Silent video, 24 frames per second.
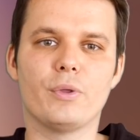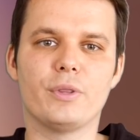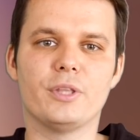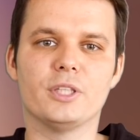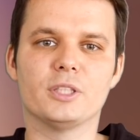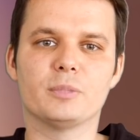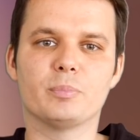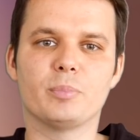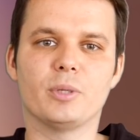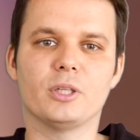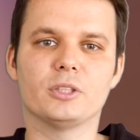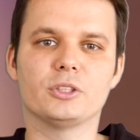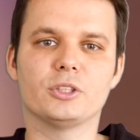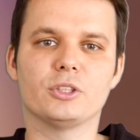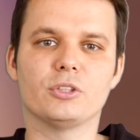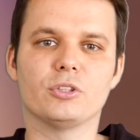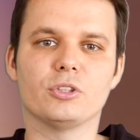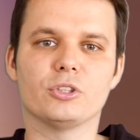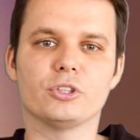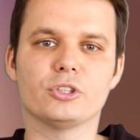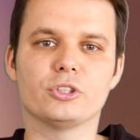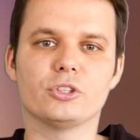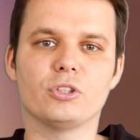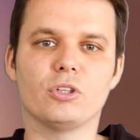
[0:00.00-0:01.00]
with this
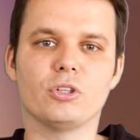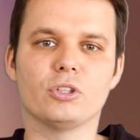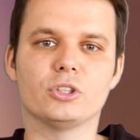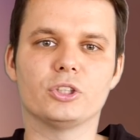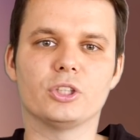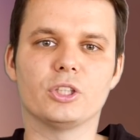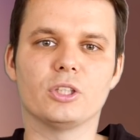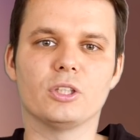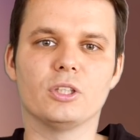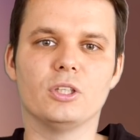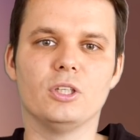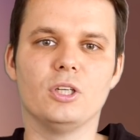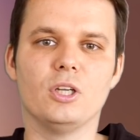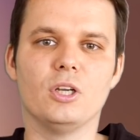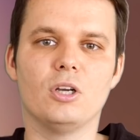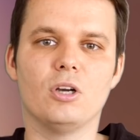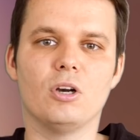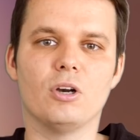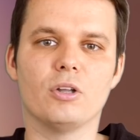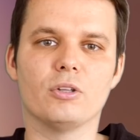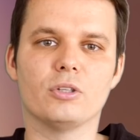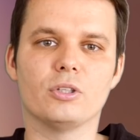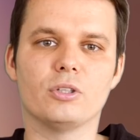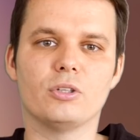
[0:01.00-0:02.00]
particular soldier
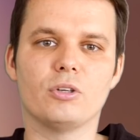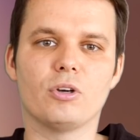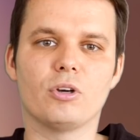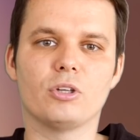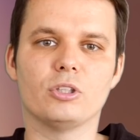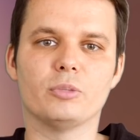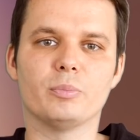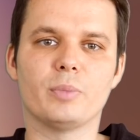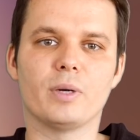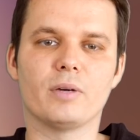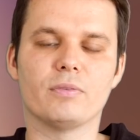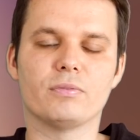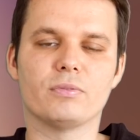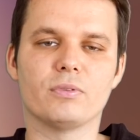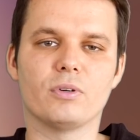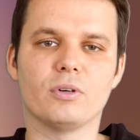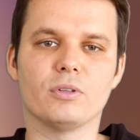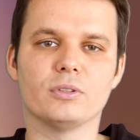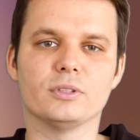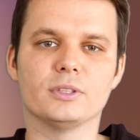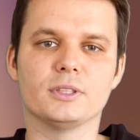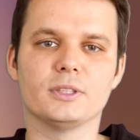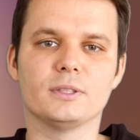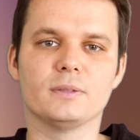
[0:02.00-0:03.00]
on the Cordoba
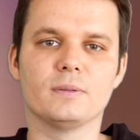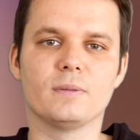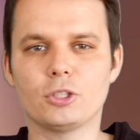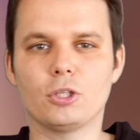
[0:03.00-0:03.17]
front.